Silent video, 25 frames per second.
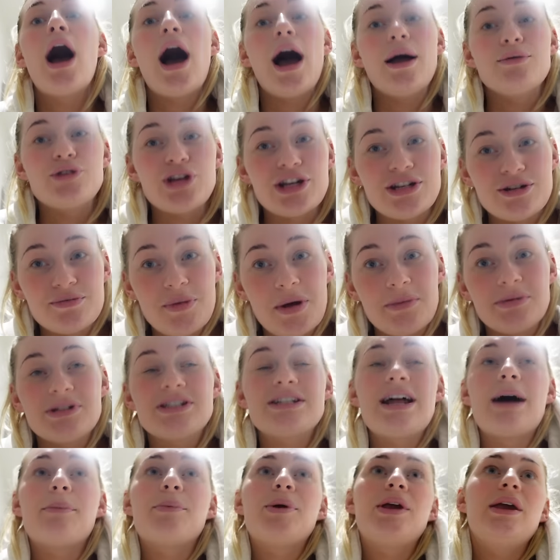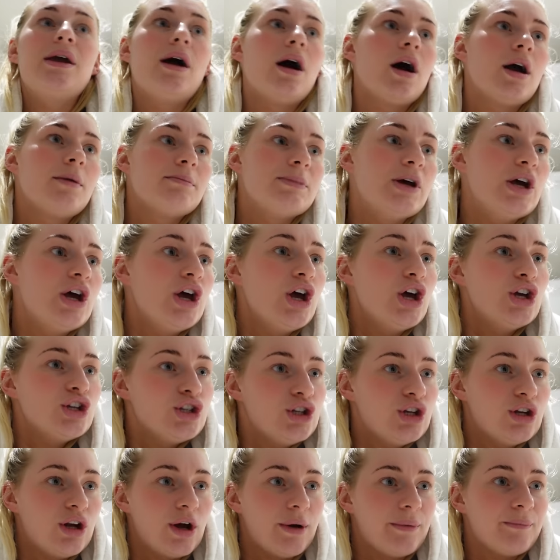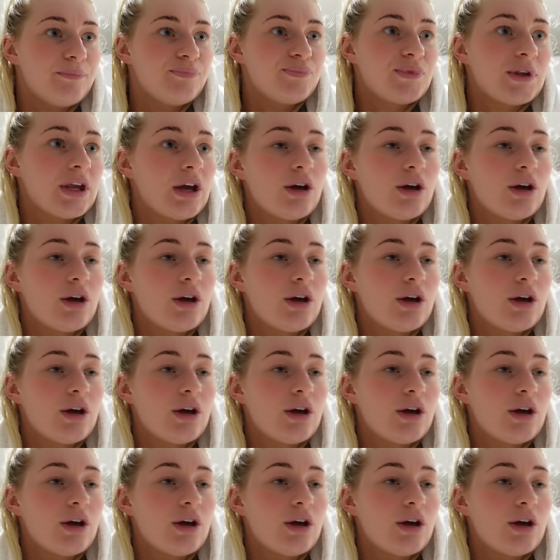I'm changing Mabel's nappy. I'm, you know,